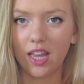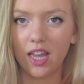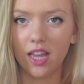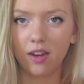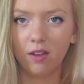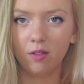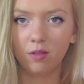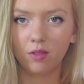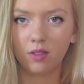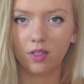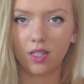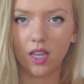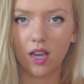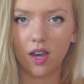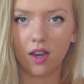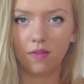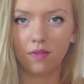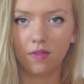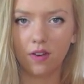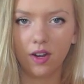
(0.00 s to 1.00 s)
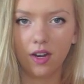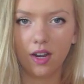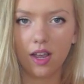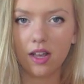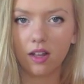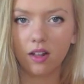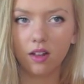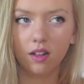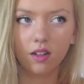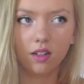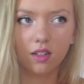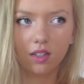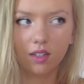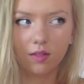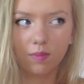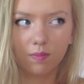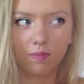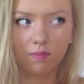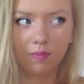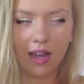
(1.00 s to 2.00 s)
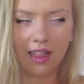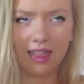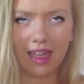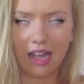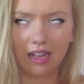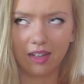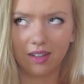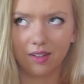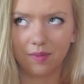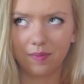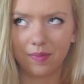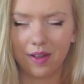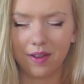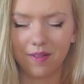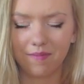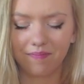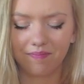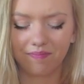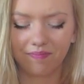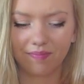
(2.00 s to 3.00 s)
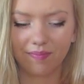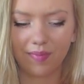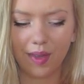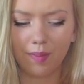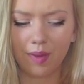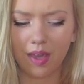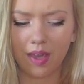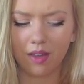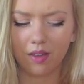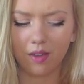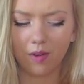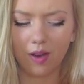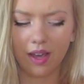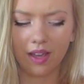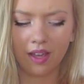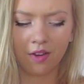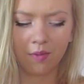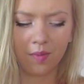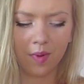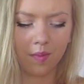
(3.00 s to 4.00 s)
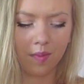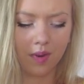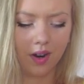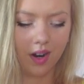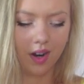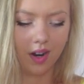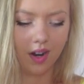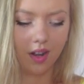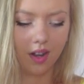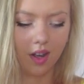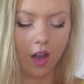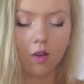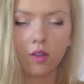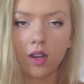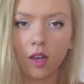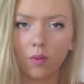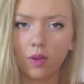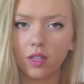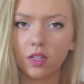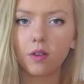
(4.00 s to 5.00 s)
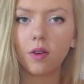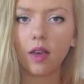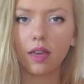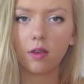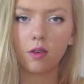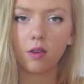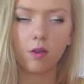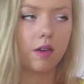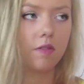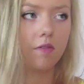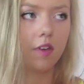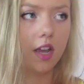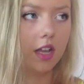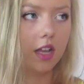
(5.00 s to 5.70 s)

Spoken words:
and OCR for English, I think. But maybe AQA, I can't remember. Oh no, we do AQA for